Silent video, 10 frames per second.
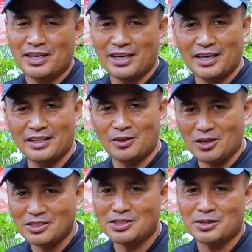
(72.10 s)
and
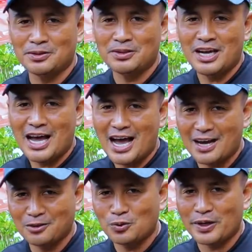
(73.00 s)
also
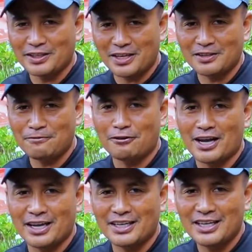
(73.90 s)
how to
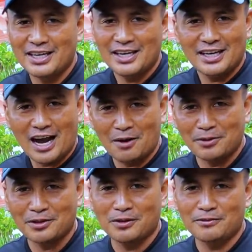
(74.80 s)
identify
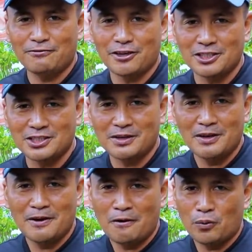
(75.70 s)
our goldfish
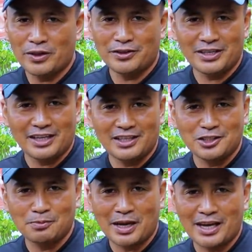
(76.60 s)
whether it
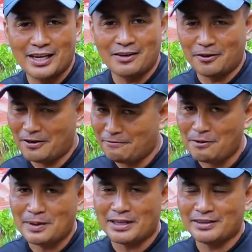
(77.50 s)
is male or a
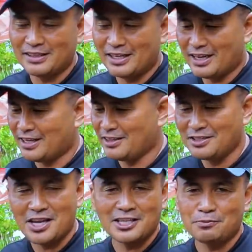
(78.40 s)
female. And
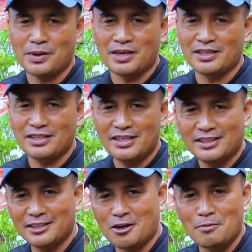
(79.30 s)
this has been
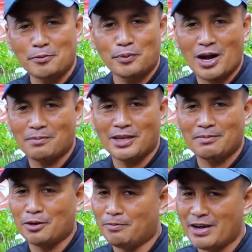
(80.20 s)
the common
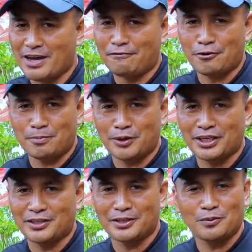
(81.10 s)
problem of every
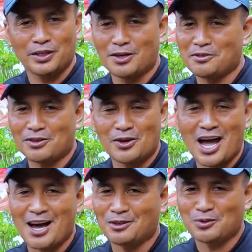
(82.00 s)
breeder. We don't know
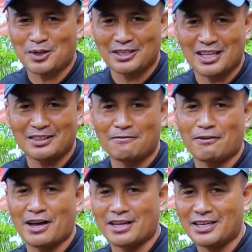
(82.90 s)
how to
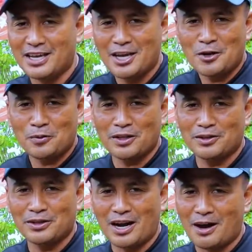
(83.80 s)
identify
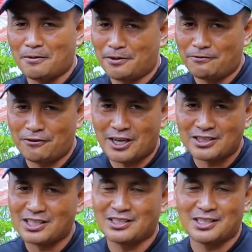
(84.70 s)
whether our
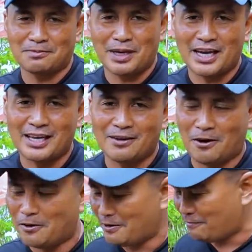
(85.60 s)
fish is a male
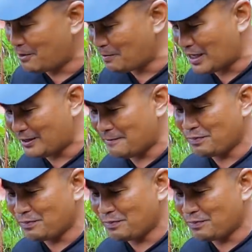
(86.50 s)
or a female.